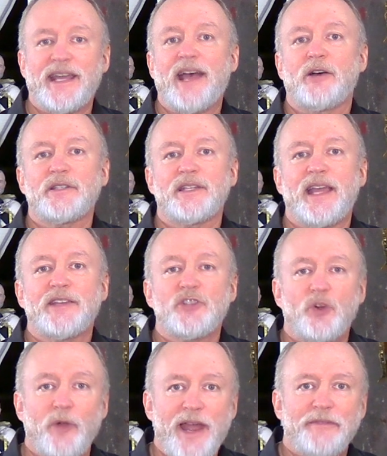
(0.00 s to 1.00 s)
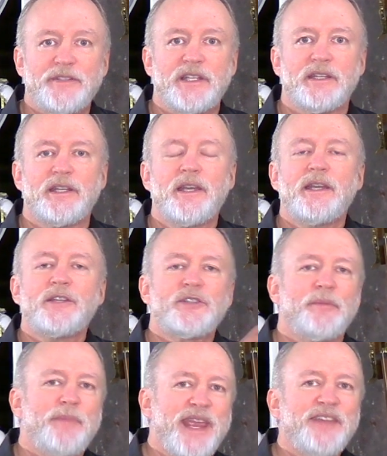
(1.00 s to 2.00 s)
out and crafted
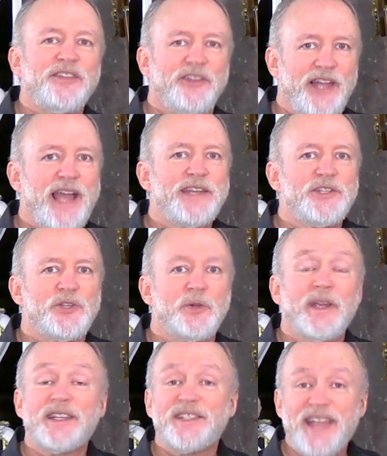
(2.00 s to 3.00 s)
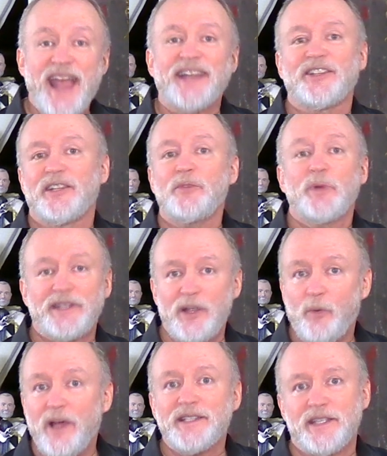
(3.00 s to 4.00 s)
to make the line do exactly what they
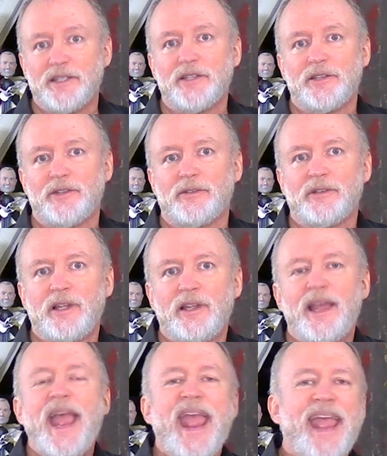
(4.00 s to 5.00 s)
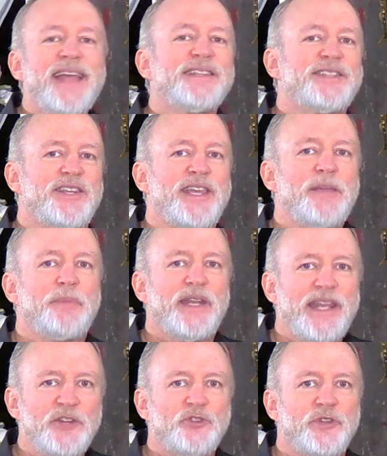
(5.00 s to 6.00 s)
want it to do, and to keep it
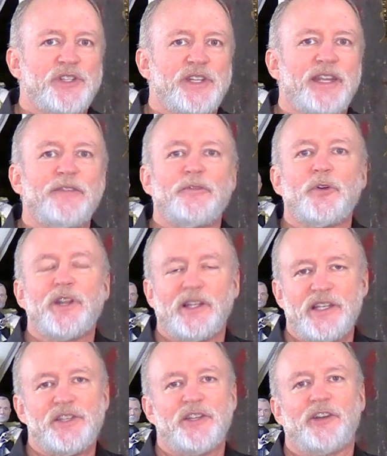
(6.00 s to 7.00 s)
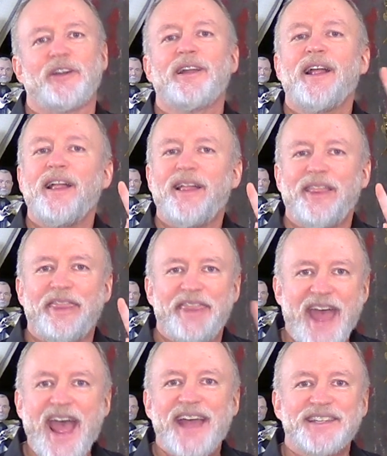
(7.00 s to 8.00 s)
interesting for the listener.
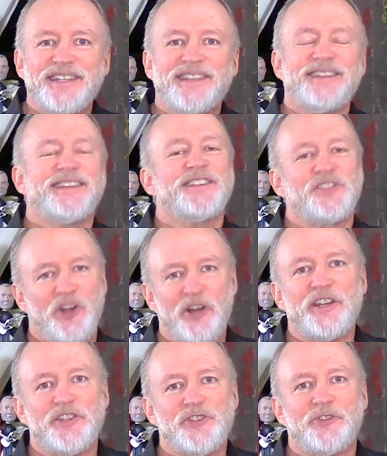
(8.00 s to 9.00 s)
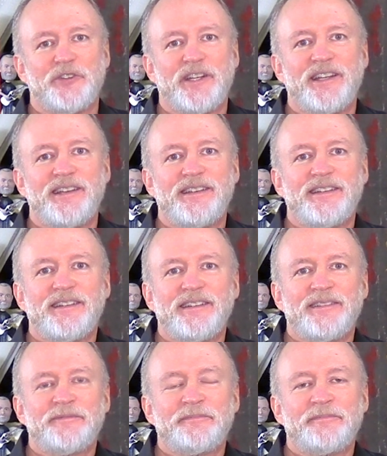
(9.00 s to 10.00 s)
That is artistry.
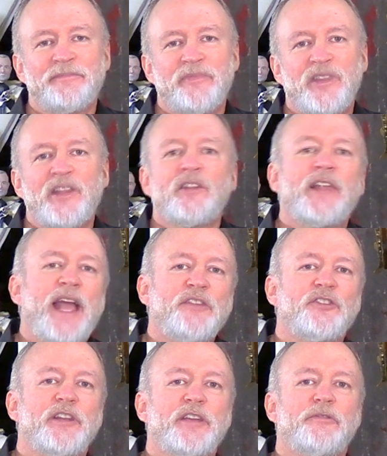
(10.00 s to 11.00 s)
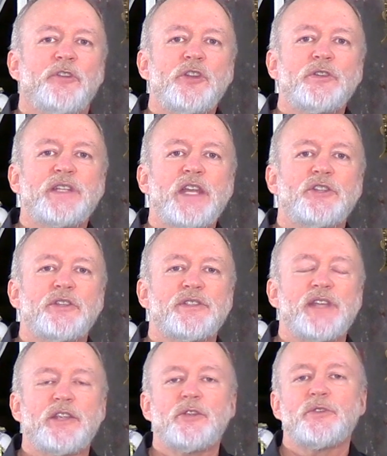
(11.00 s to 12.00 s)
Lastly, for you
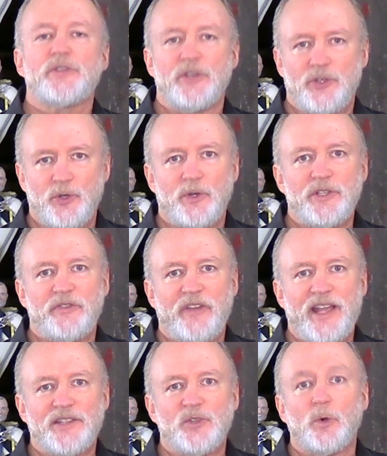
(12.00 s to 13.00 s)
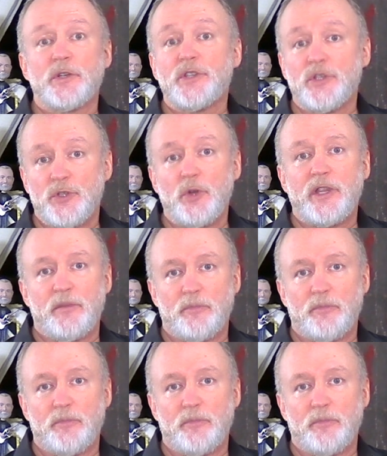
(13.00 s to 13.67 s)
teachers that use the George Vance or Suzuki